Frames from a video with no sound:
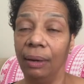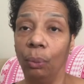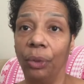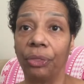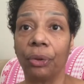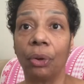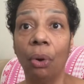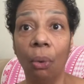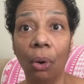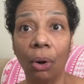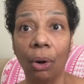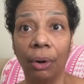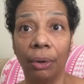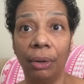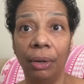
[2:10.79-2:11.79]
With the
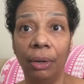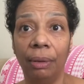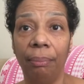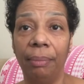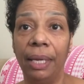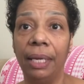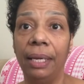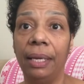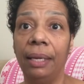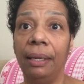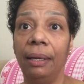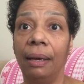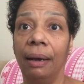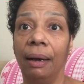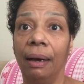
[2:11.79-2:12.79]
corn
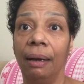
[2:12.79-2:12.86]
mini,